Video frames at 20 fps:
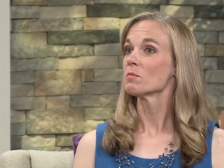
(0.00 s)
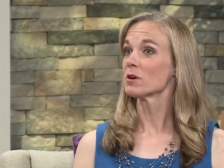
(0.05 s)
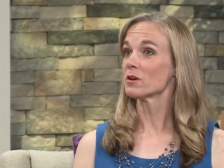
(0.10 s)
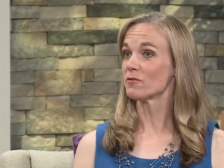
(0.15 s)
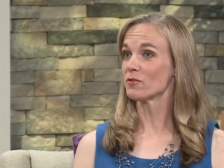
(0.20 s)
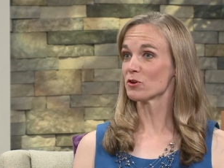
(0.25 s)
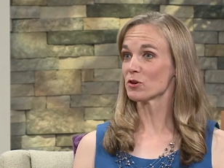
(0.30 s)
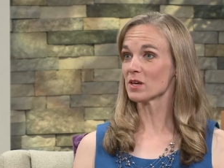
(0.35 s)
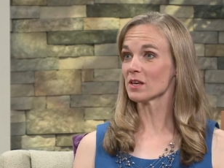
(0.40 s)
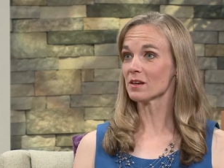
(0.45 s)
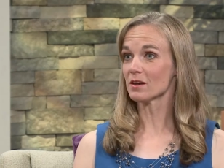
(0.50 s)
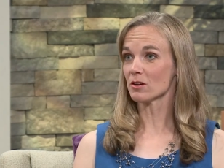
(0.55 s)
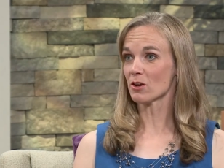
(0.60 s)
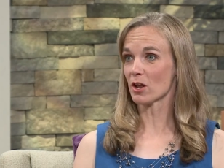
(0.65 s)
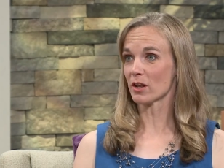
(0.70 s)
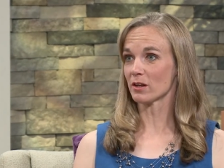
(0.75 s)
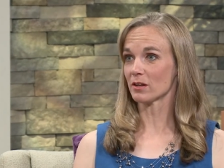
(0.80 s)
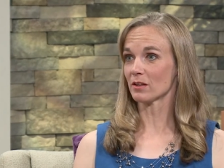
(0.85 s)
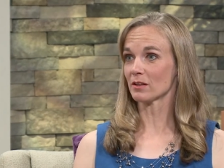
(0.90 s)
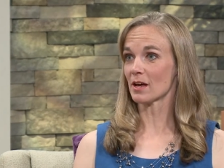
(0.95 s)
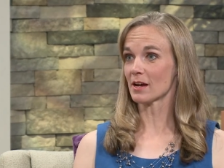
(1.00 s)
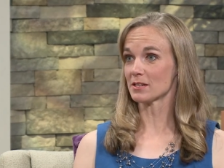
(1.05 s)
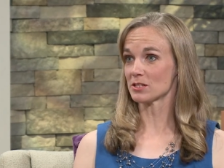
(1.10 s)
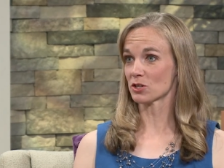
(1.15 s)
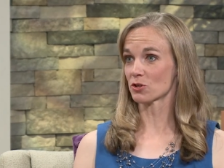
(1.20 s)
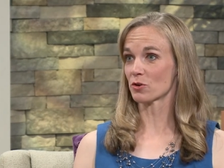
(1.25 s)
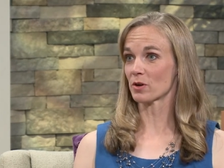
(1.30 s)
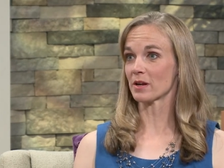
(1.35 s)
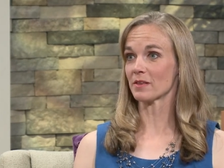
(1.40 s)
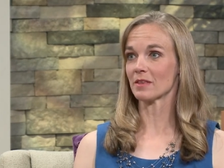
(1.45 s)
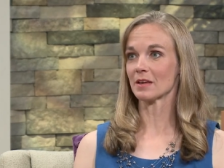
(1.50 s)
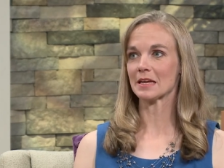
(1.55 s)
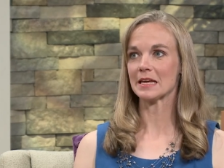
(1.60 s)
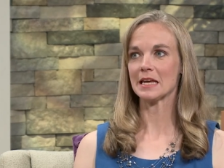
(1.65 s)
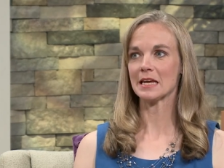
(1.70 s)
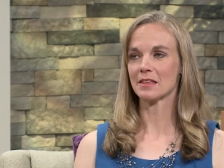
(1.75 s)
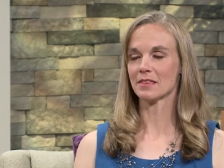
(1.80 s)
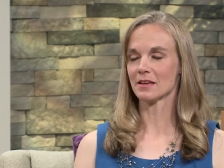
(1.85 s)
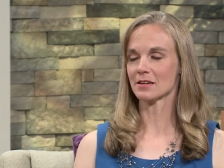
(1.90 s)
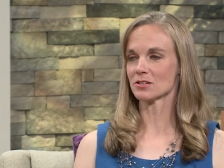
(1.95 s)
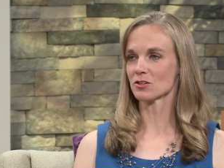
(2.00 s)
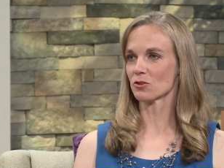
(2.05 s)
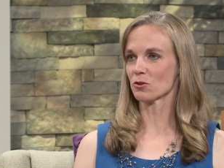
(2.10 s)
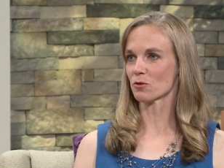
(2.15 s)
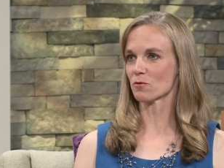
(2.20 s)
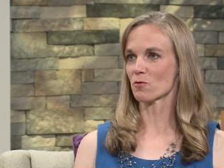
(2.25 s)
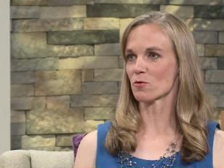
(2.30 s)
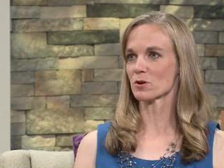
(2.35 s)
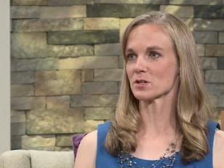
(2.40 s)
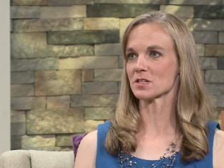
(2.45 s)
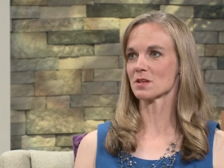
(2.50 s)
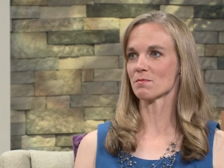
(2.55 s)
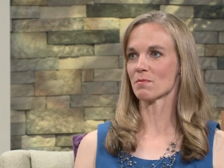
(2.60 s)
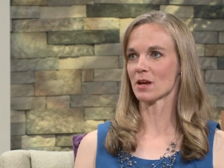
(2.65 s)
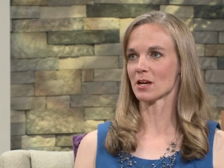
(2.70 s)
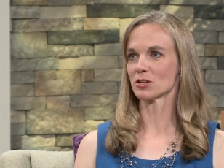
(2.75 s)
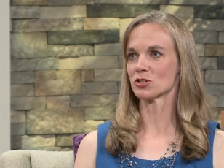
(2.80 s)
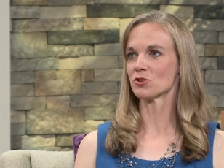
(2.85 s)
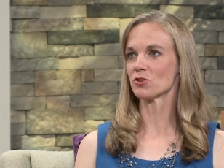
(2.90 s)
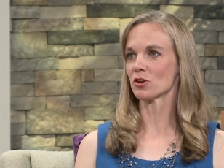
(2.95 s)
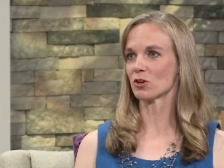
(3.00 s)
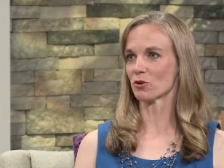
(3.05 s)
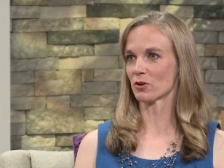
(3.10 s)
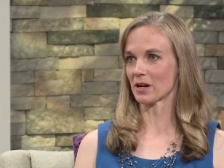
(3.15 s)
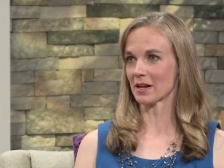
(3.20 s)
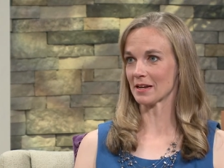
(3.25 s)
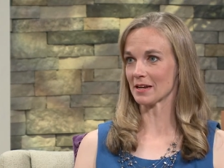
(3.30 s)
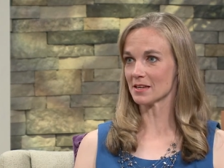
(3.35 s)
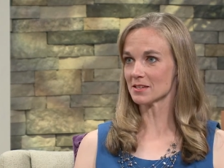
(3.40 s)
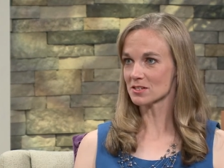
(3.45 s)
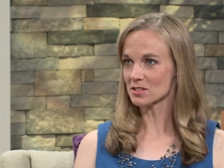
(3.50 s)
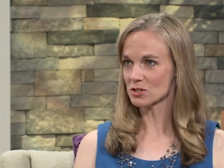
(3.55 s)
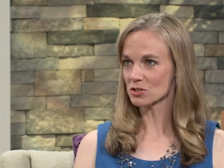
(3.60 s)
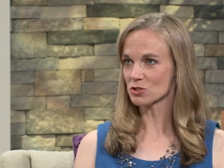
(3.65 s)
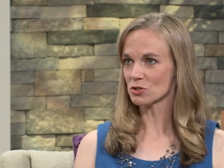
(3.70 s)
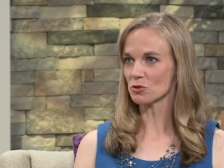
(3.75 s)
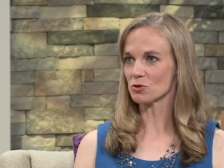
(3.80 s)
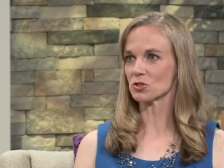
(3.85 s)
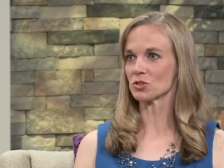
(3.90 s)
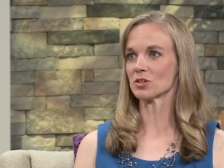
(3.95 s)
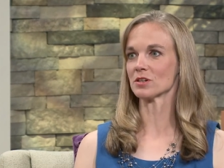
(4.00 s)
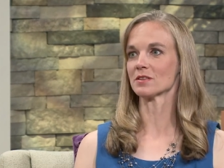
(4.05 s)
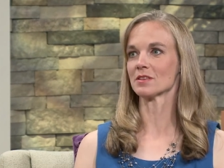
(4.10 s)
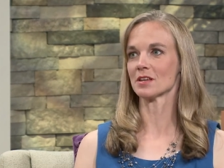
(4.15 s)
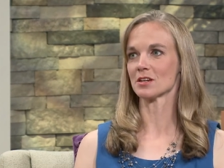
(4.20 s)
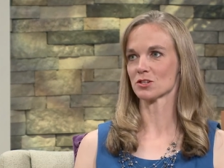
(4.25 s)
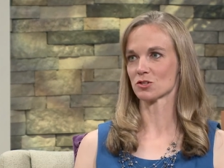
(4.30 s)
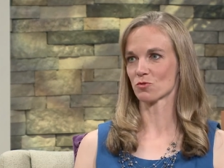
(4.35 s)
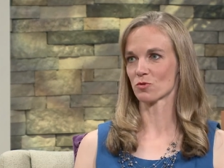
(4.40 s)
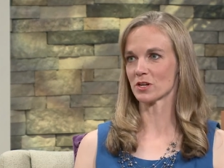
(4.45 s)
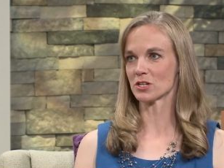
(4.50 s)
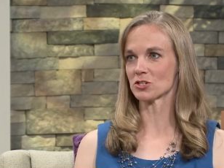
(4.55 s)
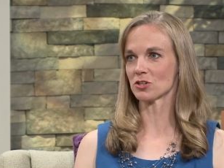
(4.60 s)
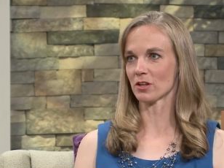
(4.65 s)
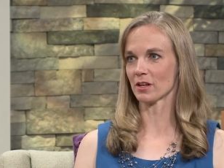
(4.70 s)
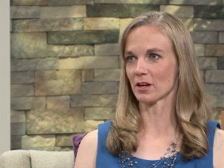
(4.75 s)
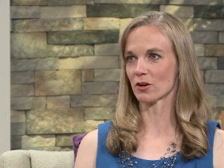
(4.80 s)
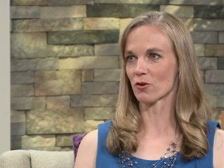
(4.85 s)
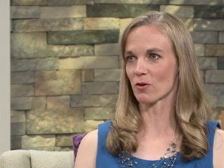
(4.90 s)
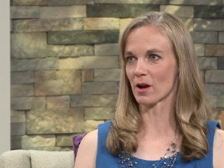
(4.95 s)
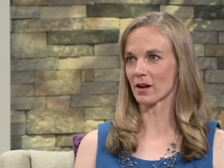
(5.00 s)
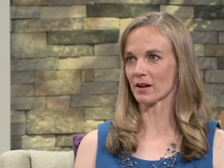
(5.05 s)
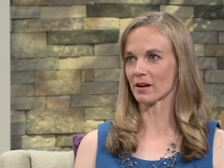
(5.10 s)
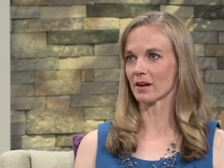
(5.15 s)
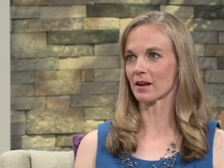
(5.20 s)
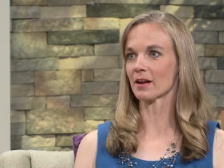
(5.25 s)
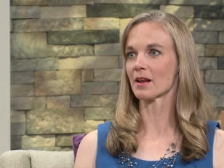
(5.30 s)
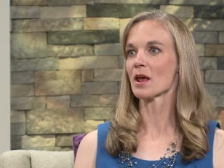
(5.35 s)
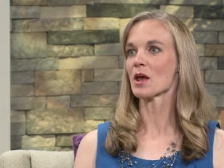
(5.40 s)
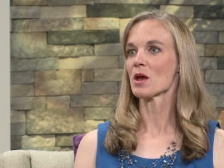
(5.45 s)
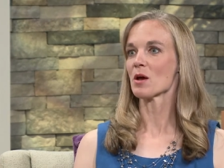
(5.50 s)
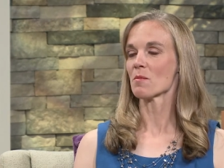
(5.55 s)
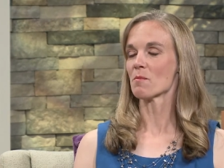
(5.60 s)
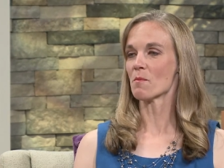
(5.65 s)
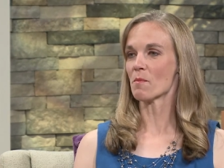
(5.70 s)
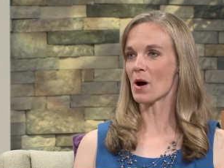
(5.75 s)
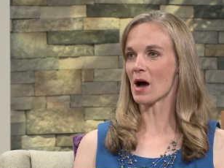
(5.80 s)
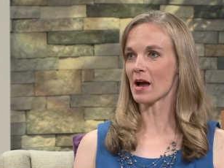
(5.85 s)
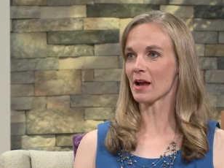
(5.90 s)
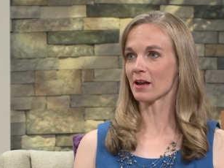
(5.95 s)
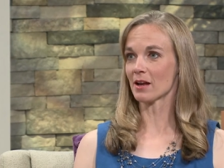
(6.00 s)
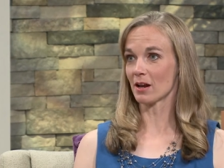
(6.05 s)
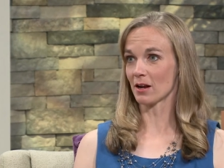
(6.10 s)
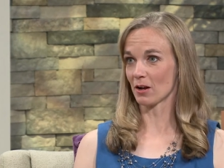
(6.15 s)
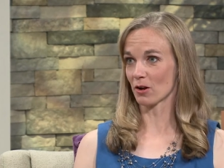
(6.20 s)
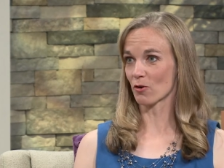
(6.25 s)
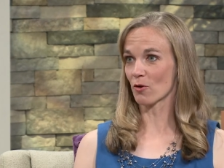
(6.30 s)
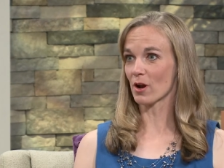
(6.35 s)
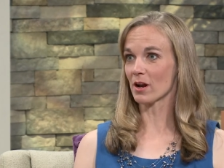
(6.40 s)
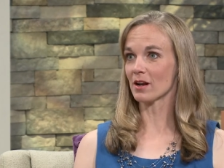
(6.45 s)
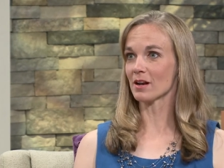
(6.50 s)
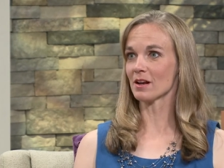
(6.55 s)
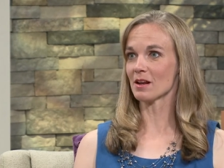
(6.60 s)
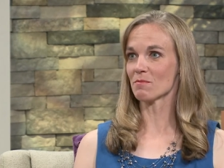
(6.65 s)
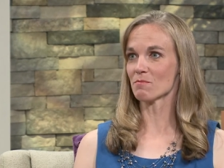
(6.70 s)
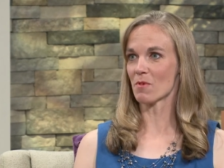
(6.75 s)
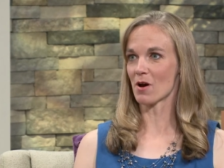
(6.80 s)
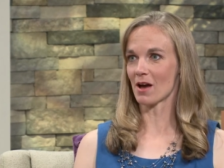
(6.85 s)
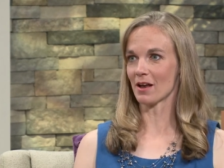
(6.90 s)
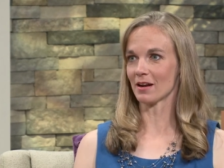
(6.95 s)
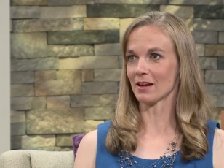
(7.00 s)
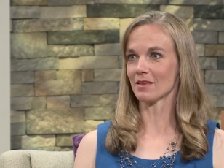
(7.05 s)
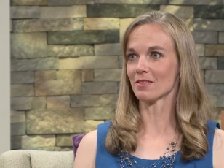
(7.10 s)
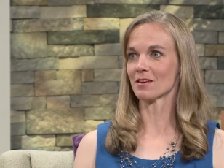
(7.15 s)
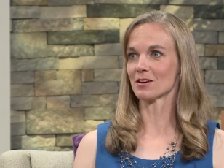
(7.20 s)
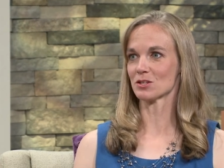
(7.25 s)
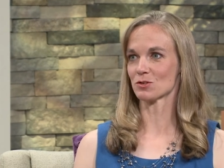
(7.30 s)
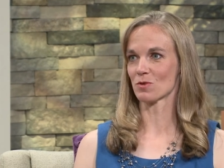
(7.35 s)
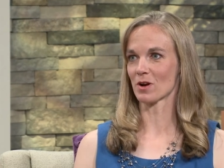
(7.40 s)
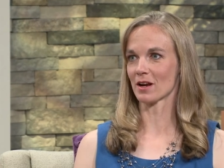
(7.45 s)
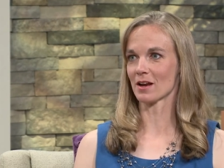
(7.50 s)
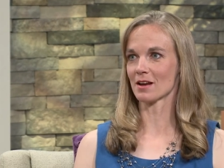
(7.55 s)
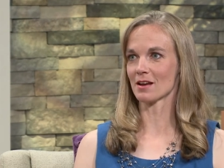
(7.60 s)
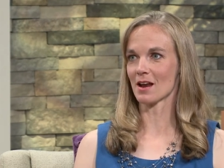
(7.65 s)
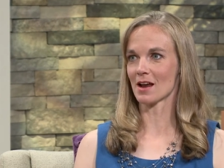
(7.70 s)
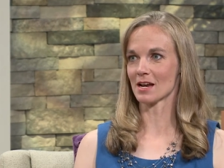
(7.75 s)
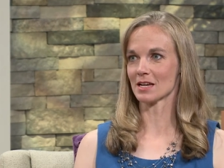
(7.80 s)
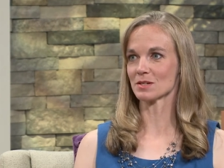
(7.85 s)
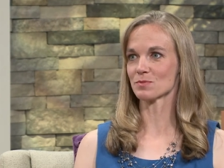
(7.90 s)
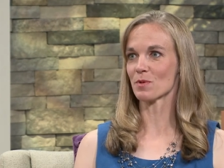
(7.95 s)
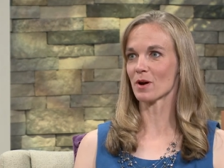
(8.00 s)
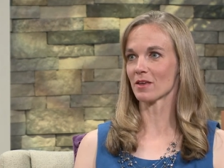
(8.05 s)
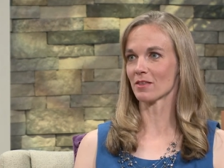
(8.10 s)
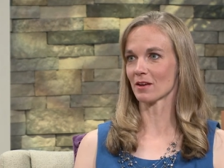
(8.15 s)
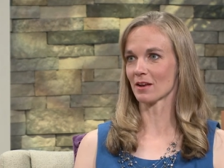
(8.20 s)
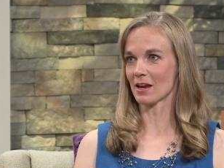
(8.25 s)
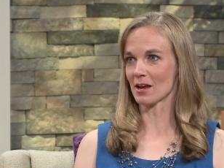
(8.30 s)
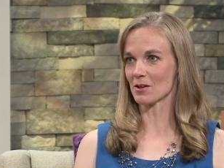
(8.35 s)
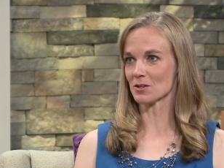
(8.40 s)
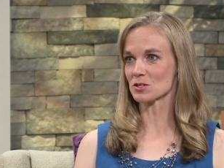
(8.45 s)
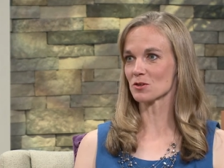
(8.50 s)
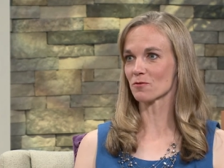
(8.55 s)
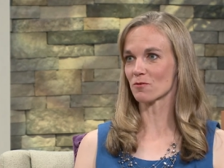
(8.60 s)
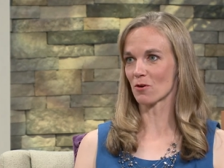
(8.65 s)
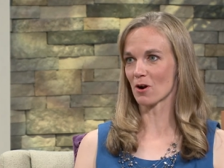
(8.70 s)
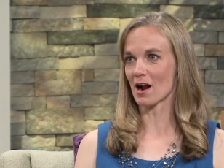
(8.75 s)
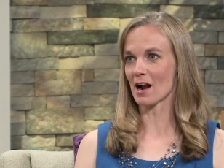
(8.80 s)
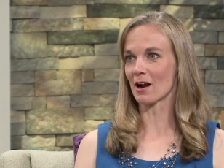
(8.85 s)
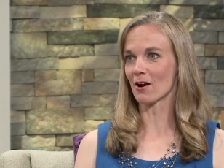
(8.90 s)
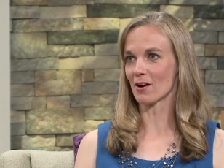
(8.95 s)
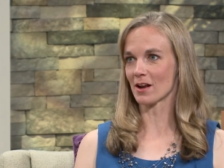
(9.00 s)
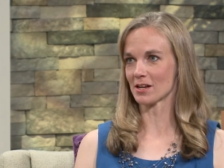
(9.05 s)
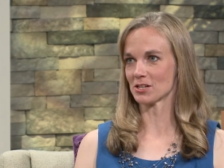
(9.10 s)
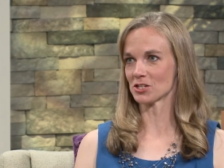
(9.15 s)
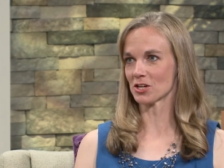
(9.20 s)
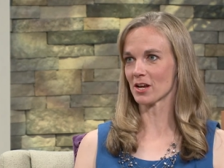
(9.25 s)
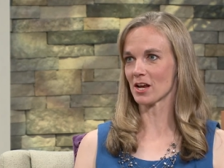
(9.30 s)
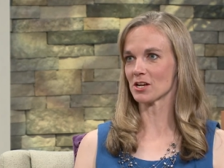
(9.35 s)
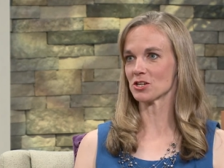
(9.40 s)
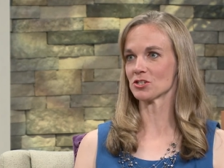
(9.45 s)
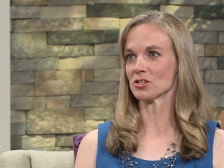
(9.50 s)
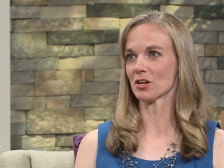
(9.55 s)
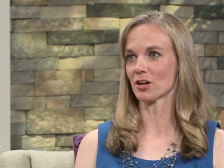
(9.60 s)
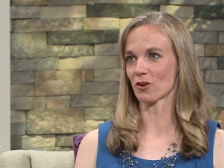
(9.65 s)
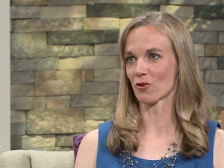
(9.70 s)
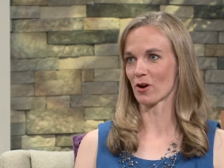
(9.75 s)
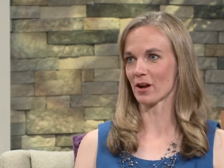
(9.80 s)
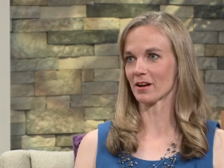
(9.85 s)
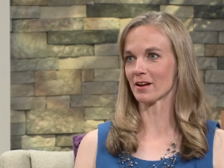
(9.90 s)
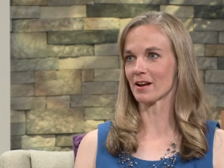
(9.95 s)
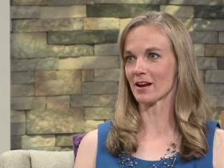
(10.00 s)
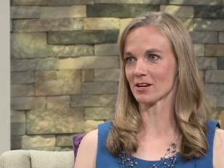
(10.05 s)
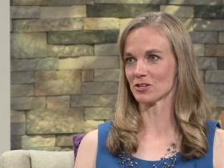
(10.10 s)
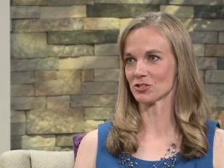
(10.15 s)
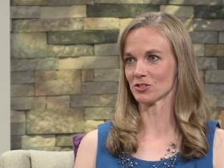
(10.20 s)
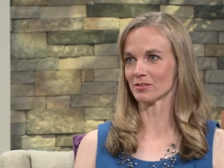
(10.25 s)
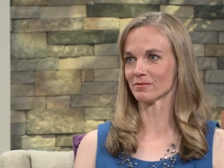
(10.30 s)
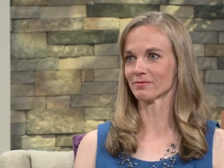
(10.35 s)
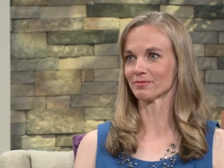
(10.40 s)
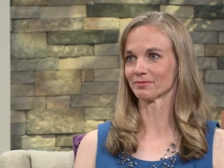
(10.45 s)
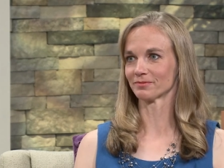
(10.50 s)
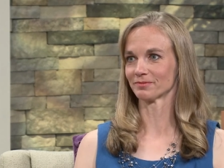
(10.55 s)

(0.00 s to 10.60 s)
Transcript: But if you get an online degree, the key thing to look for is that make sure that you're at an institution that is regionally accredited by an accrediting body that is recognized by the Council for Higher Education Accreditation.